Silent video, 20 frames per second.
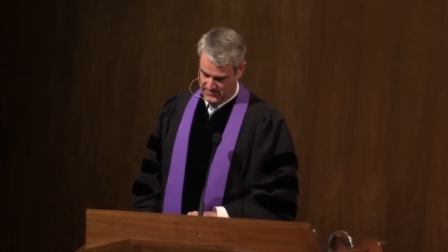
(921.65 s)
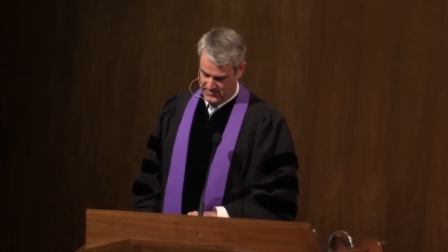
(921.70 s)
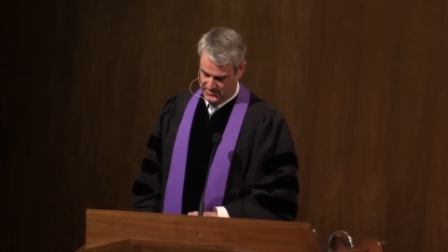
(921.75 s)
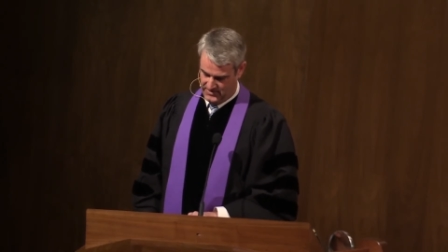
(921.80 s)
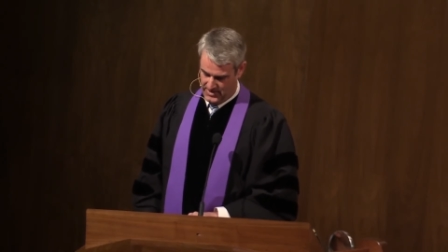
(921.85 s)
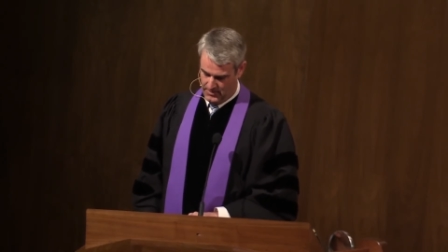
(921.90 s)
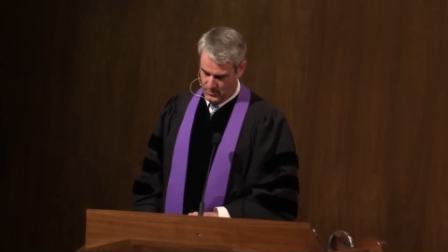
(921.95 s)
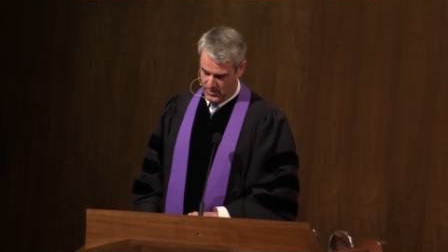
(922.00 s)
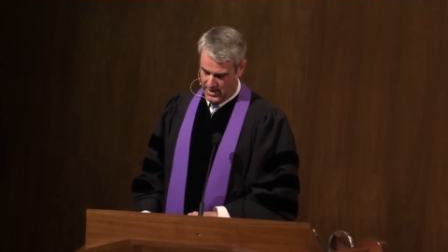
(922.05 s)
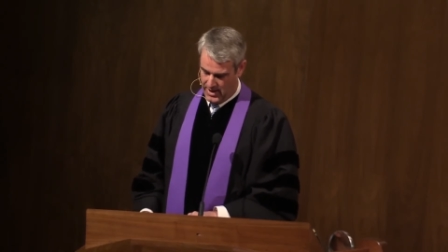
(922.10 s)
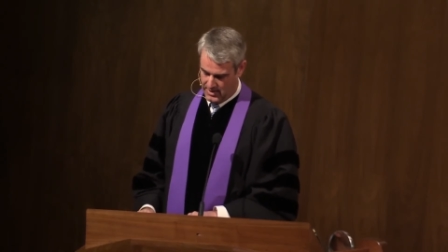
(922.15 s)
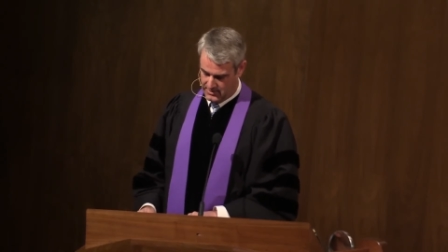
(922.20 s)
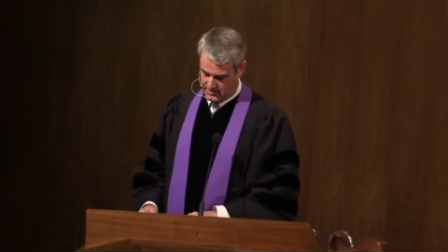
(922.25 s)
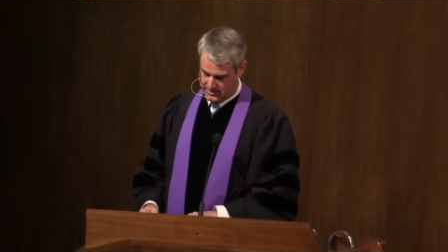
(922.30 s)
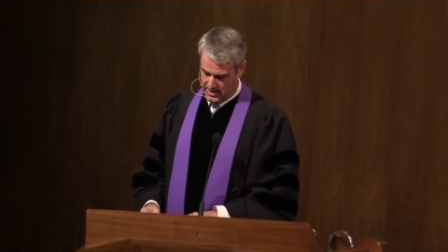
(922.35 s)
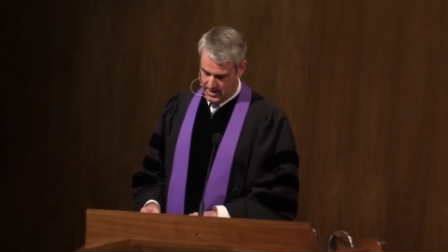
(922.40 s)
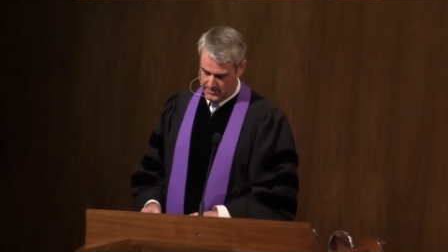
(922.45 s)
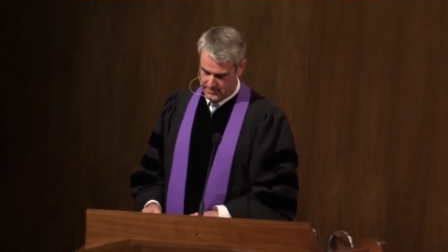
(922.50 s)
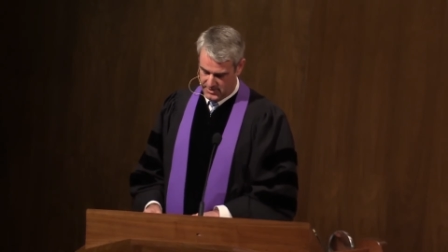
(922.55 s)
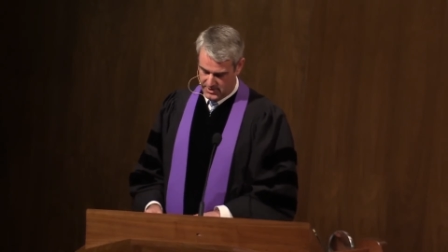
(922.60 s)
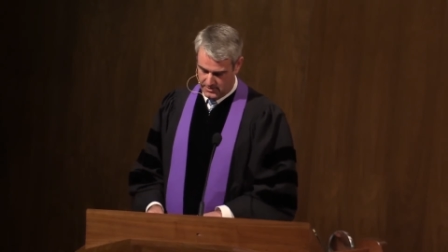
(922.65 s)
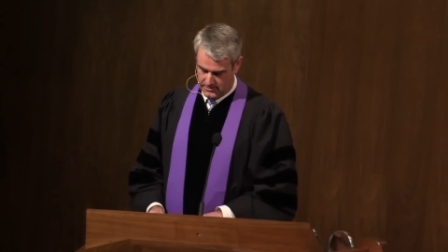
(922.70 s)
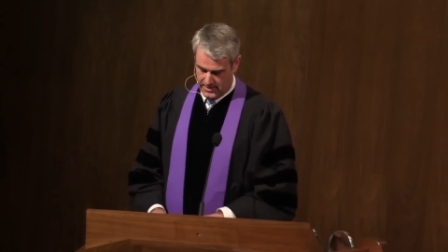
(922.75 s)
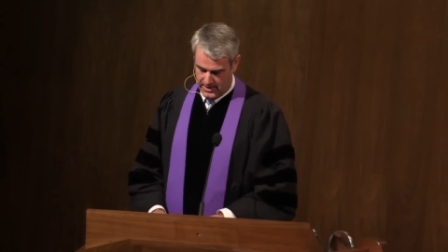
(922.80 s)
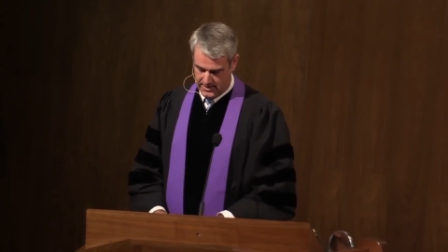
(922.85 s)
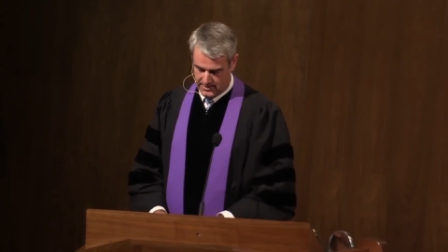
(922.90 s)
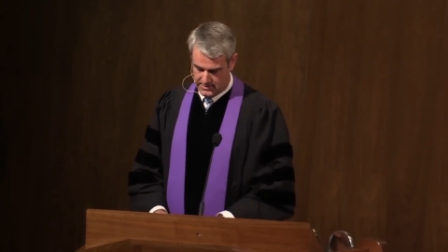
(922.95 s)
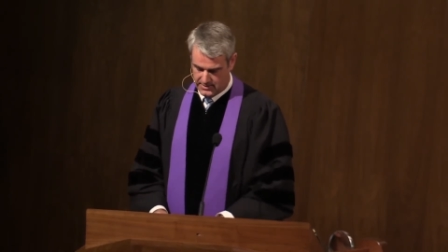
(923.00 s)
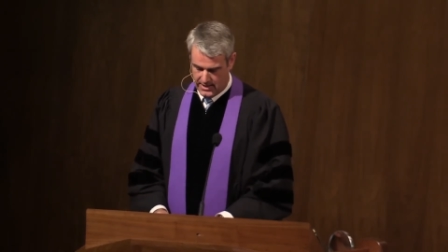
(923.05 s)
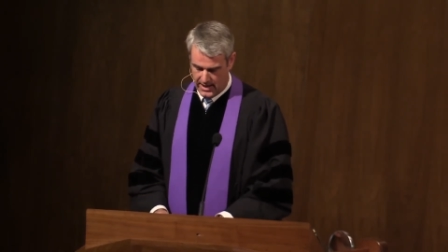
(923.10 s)
Someone else comes to me
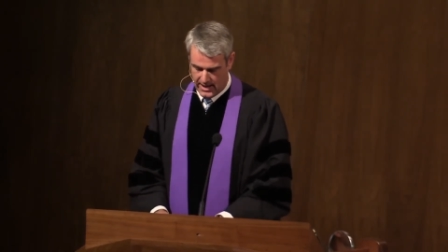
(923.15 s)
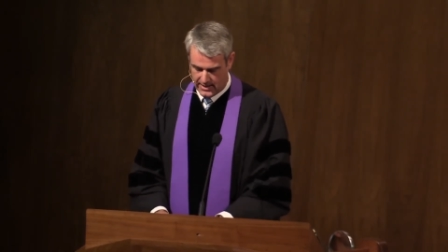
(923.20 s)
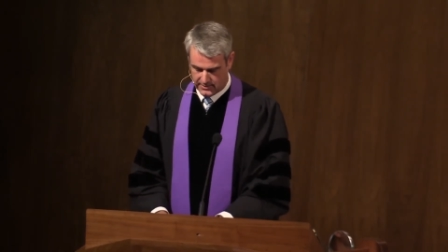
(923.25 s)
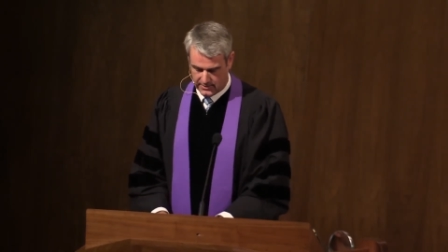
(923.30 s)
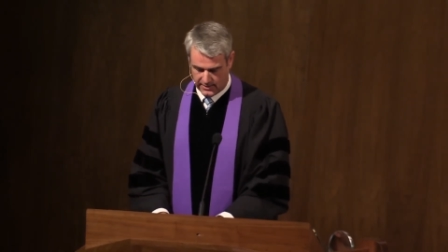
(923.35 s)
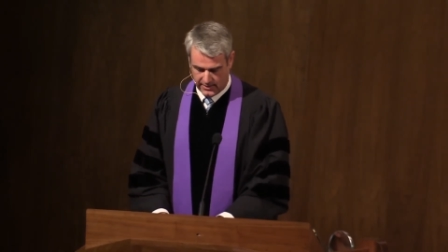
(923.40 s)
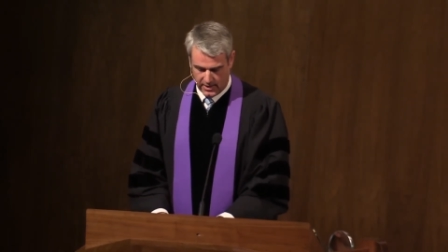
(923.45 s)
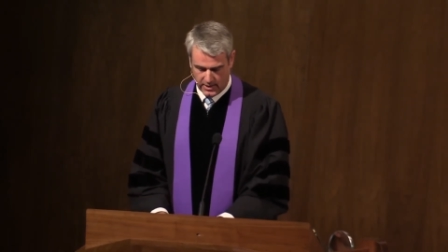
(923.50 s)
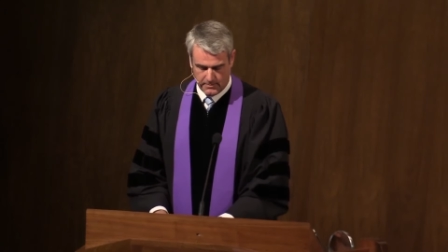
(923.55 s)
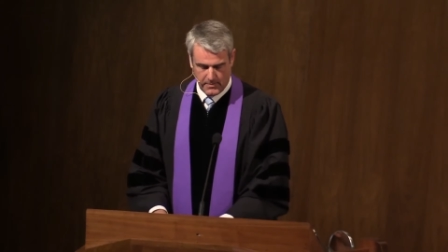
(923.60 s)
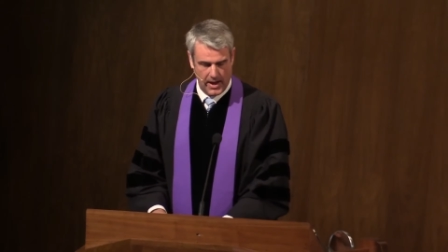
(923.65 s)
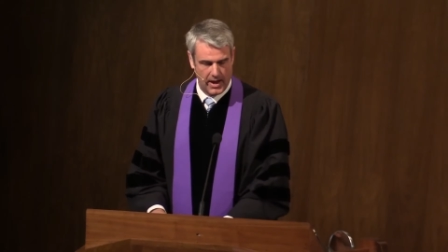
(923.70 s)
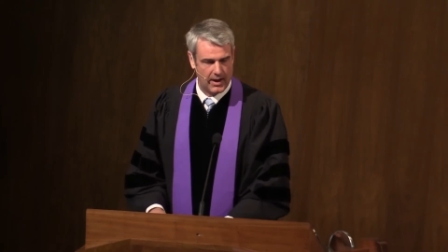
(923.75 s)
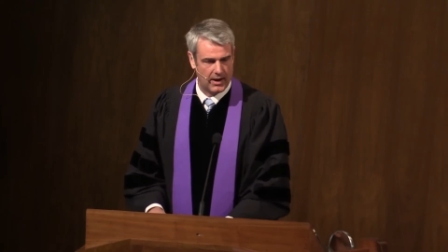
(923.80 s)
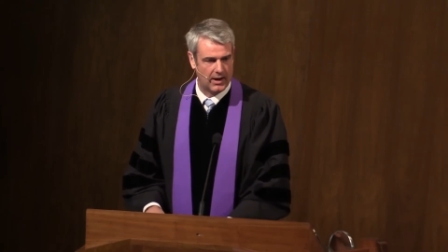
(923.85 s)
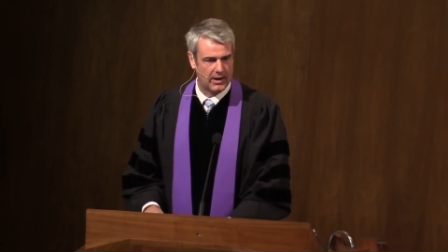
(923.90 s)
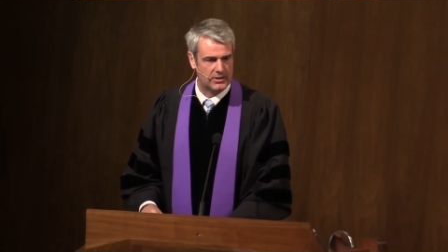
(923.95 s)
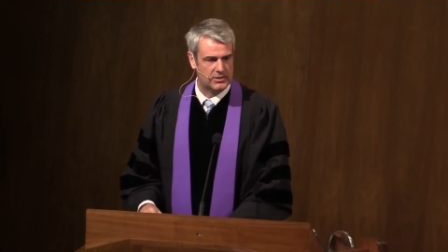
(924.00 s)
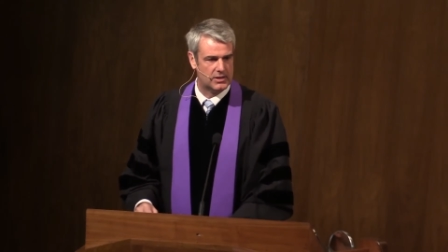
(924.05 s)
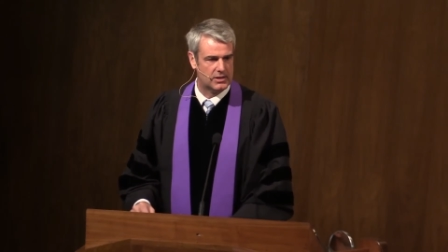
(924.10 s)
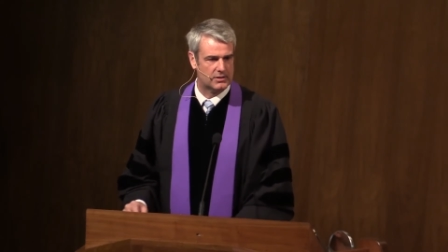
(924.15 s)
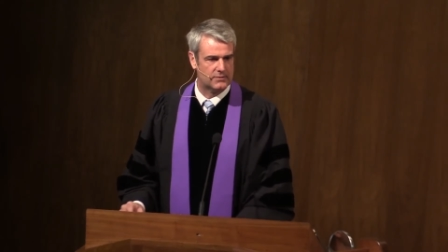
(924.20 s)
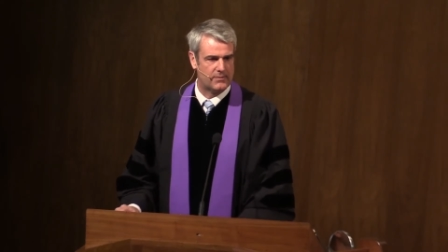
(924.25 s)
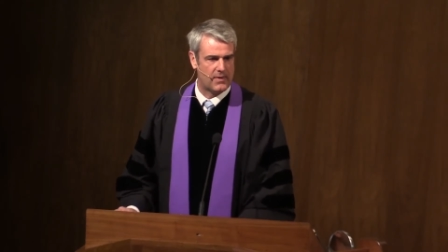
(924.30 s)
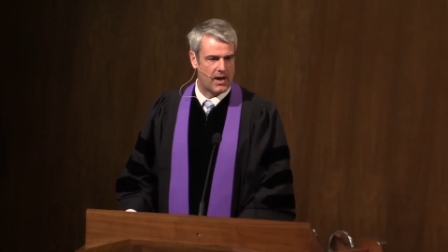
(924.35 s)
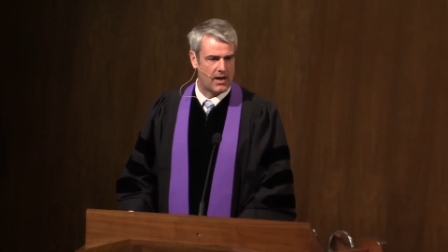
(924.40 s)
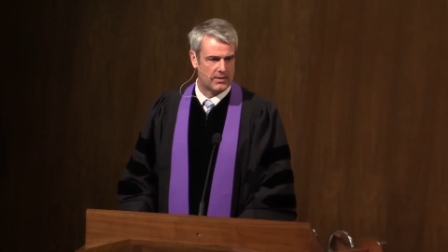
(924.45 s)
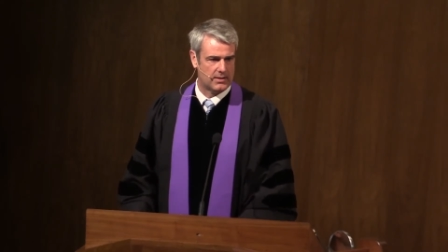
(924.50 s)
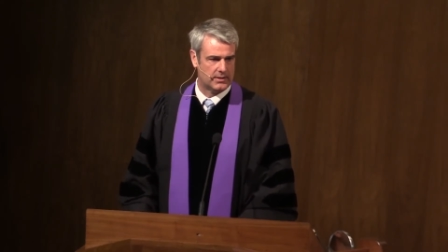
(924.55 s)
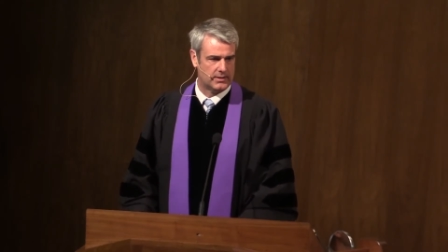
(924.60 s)
and says that their marriage has
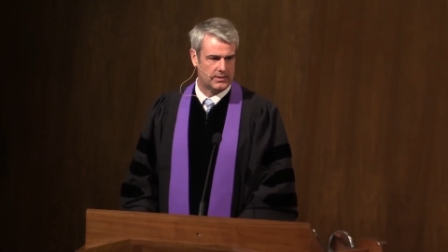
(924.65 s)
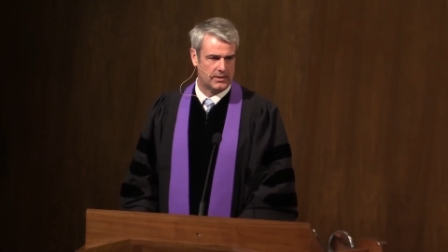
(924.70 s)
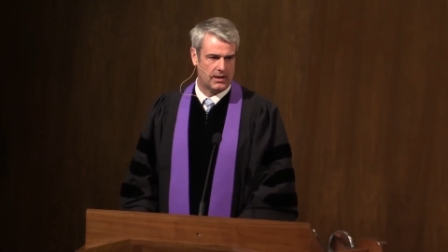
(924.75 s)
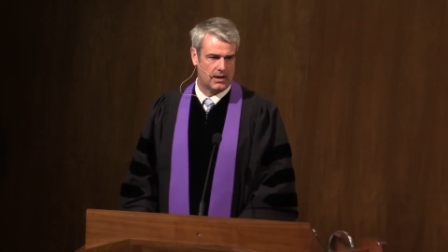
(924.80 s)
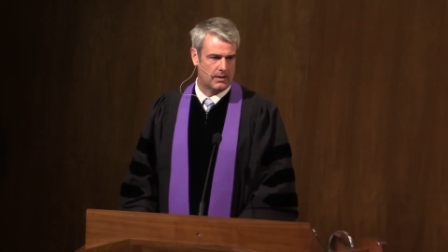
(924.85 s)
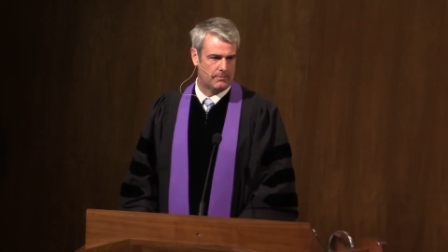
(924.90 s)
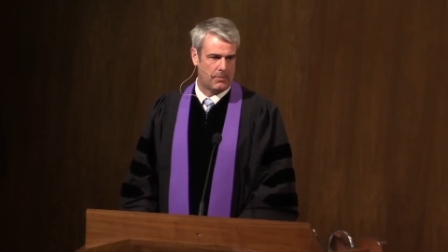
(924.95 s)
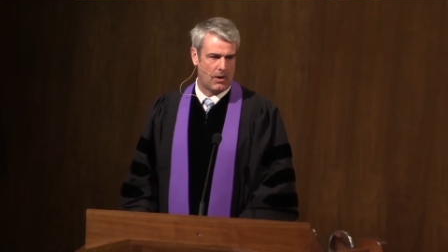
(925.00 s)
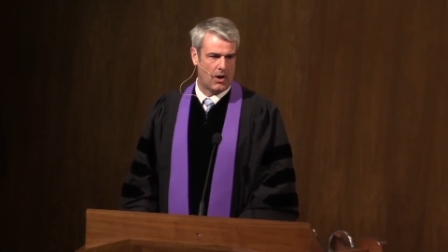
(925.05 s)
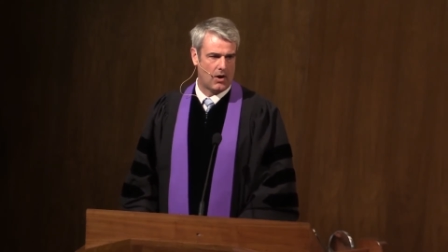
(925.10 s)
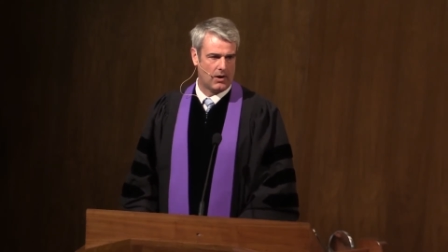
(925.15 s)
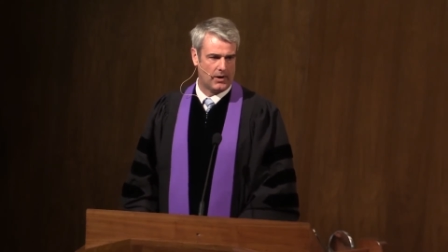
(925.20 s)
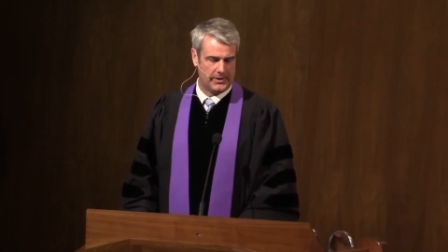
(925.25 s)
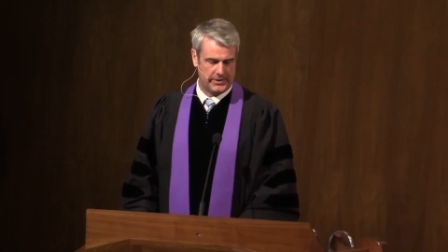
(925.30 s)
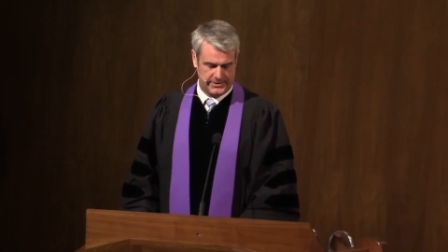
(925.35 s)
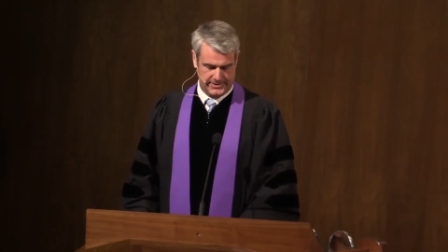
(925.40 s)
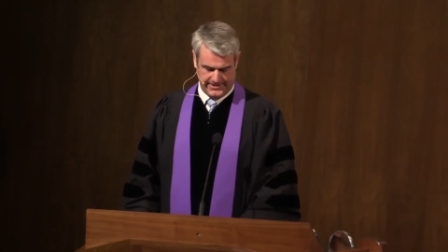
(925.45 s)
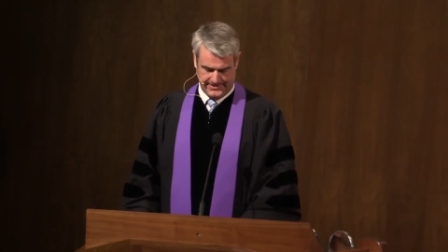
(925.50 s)
fallen apart.